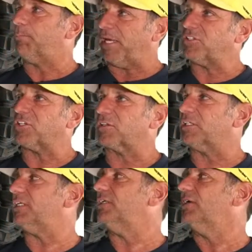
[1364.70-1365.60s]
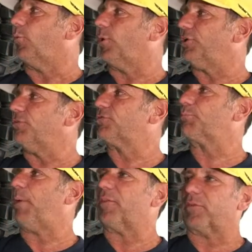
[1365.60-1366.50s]
Basically, when you've
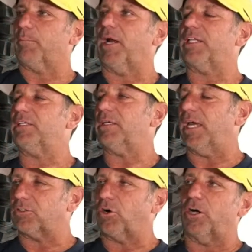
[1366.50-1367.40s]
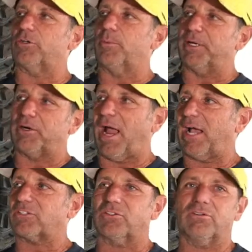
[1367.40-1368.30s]
spent the money and gone to a bigger
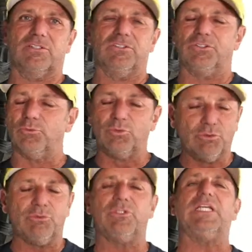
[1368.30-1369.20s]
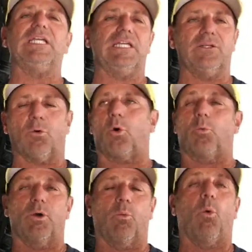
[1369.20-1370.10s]
axle, you need or
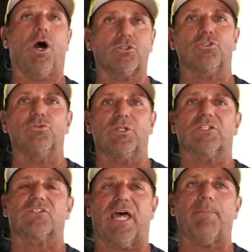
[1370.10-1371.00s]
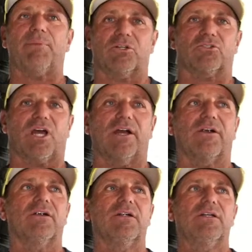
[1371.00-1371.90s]
will want to get to that bigger
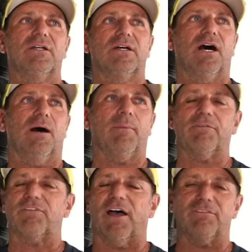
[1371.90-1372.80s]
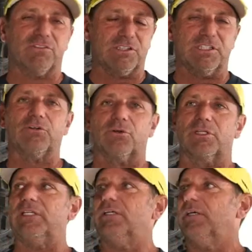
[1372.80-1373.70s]
tire. I've
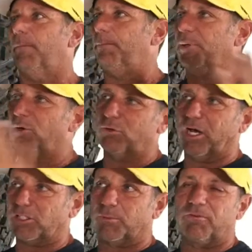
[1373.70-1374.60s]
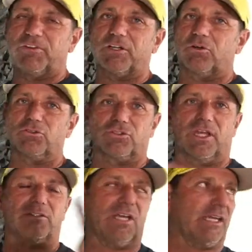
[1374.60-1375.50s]
literally built customer vehicles.
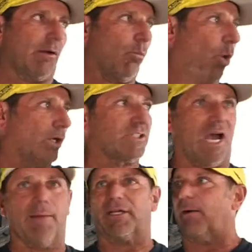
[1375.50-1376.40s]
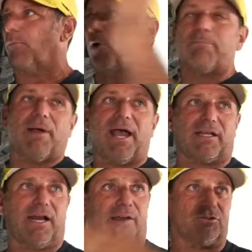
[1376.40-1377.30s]
They take it one time and come right back
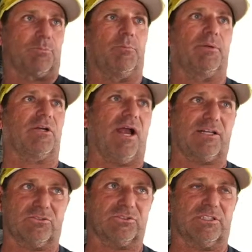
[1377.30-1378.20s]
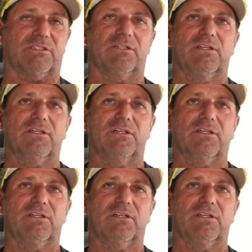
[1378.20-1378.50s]
and have us put bigger axles in.